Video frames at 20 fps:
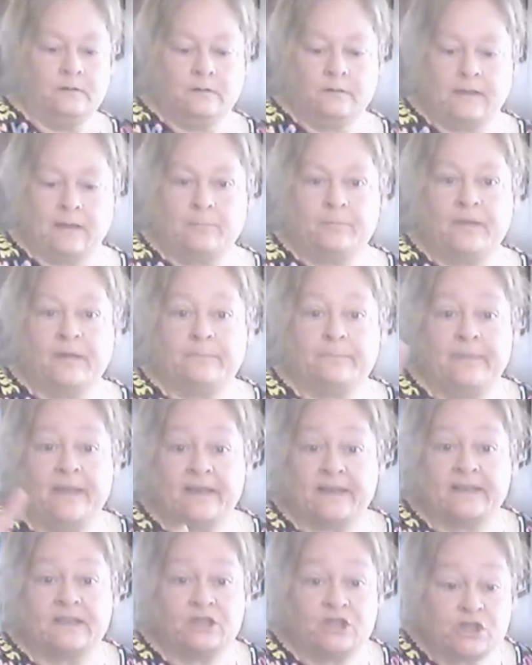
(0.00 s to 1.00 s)
Get
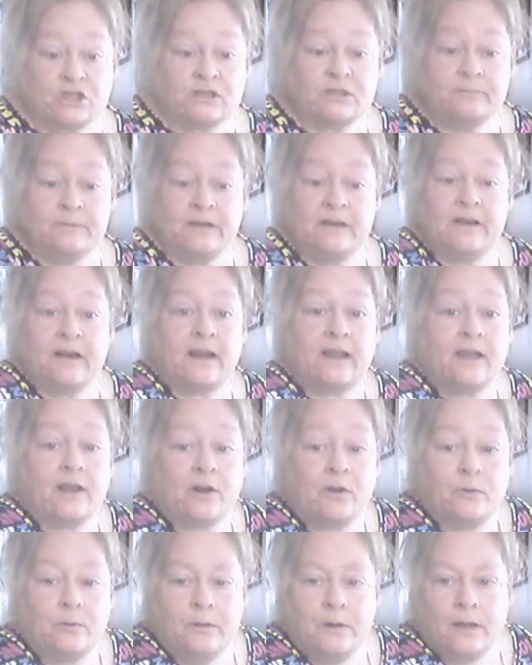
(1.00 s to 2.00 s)
back in just a minute. I
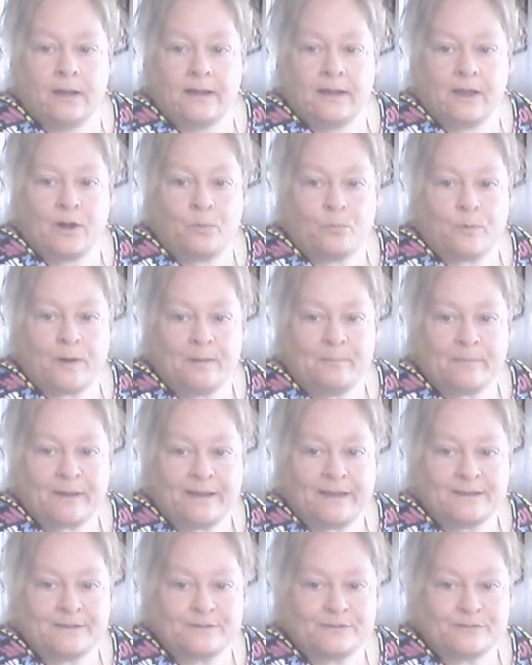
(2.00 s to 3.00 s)
gotta wipe my
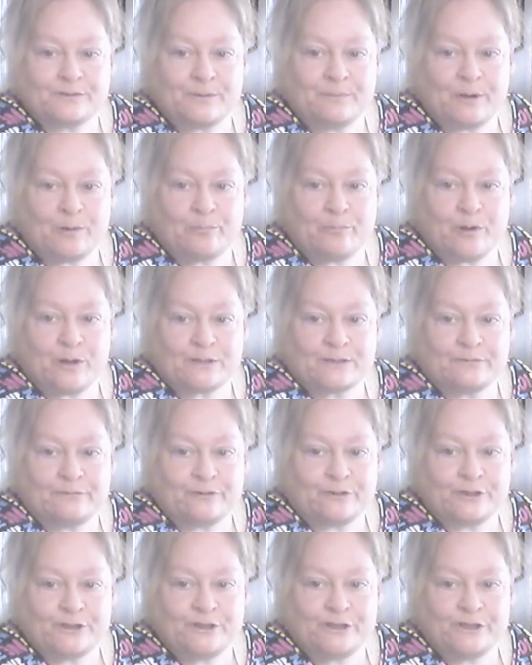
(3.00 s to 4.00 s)
hands, so I'm gonna pause it
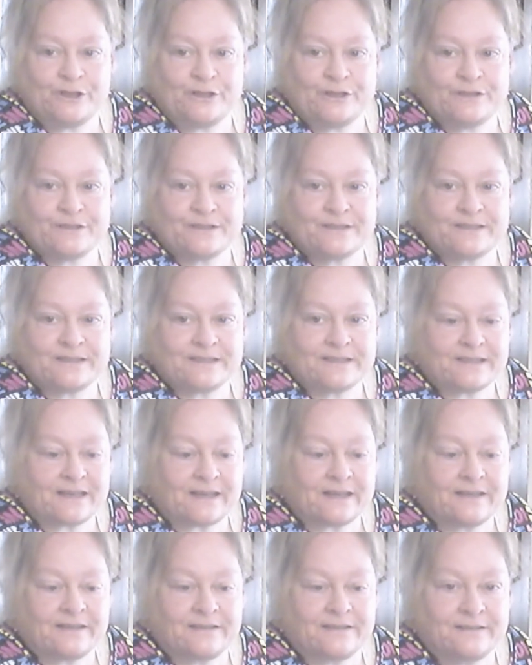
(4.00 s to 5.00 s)
for just a
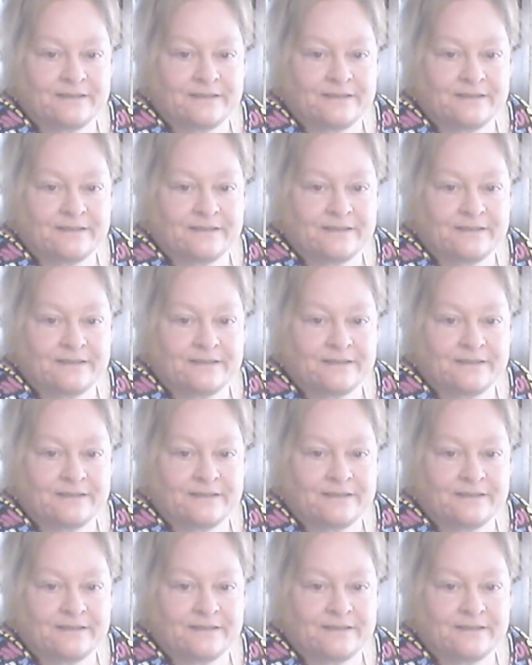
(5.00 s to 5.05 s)
second.